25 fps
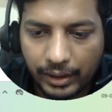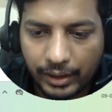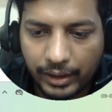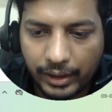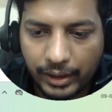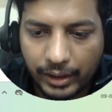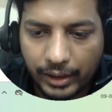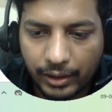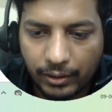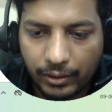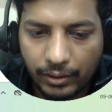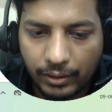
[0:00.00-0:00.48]

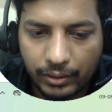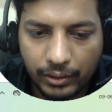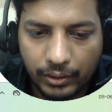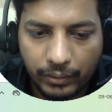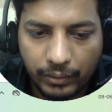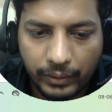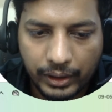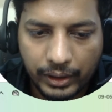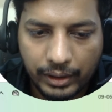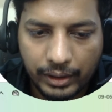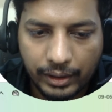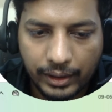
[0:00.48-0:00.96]
here also
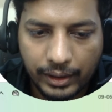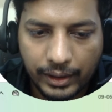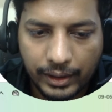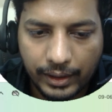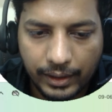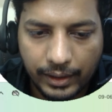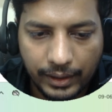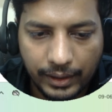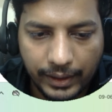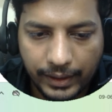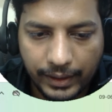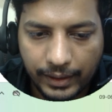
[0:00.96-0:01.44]
we create
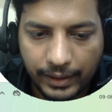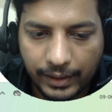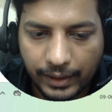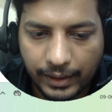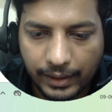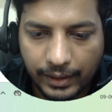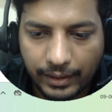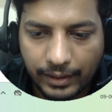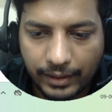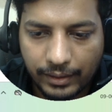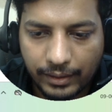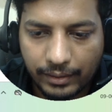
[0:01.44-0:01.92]
a
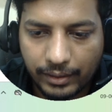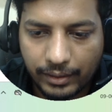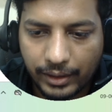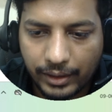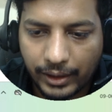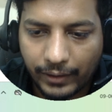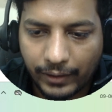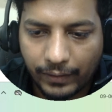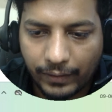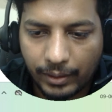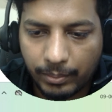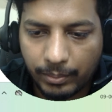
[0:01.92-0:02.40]
dedicated
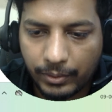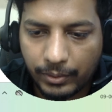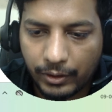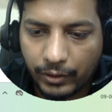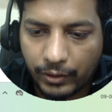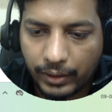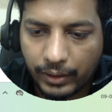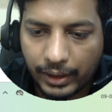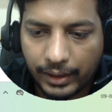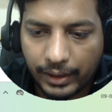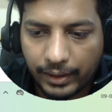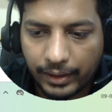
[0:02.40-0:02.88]
SQL pool. You
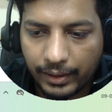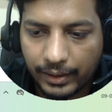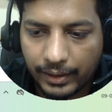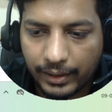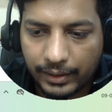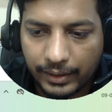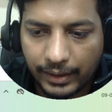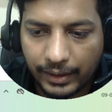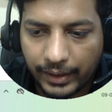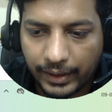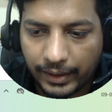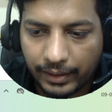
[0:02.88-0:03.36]
can
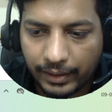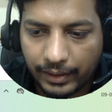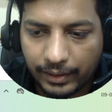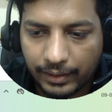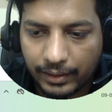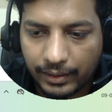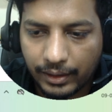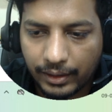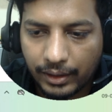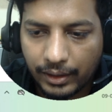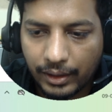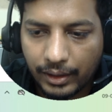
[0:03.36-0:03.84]
understand like
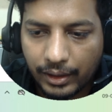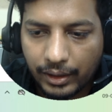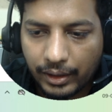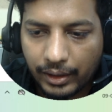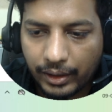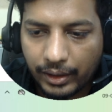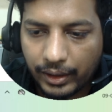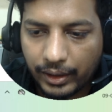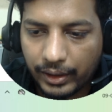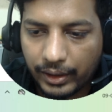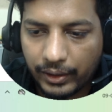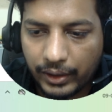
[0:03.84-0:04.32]
this.
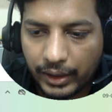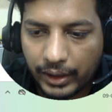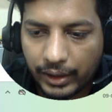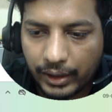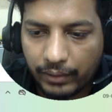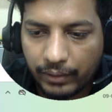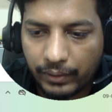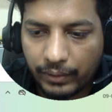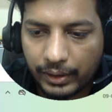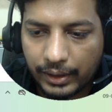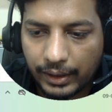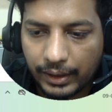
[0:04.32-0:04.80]
And here
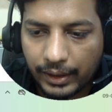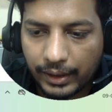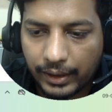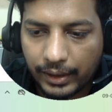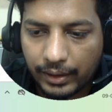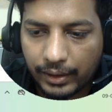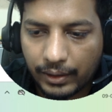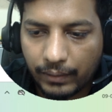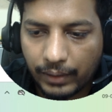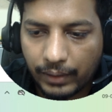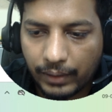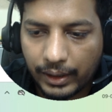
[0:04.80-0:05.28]
we select
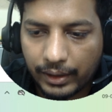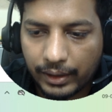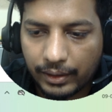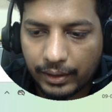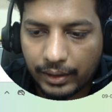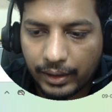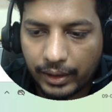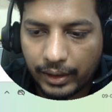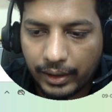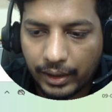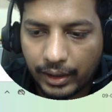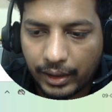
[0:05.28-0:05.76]
the what is
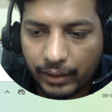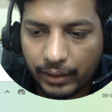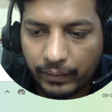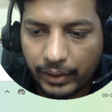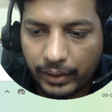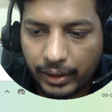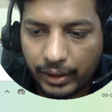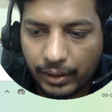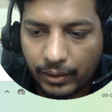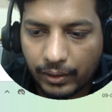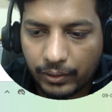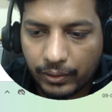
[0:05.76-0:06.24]
the data
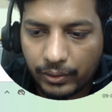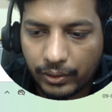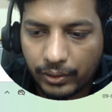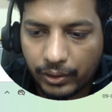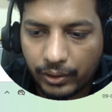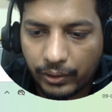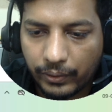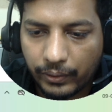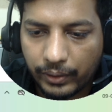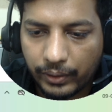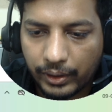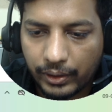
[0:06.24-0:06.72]
warehouse
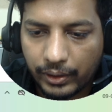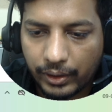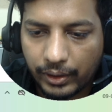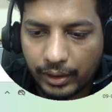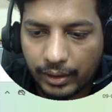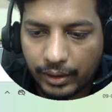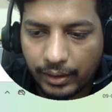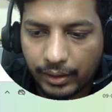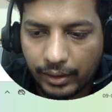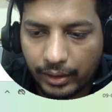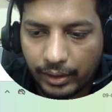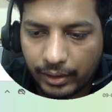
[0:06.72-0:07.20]
unit
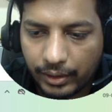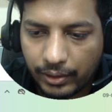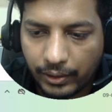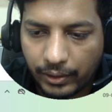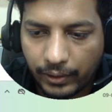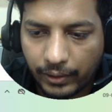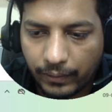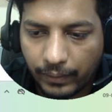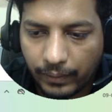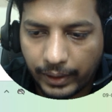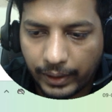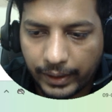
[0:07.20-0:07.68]
actually is
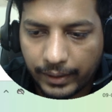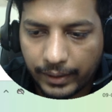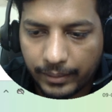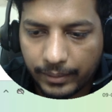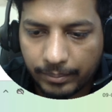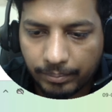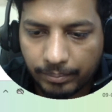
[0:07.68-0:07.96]
required.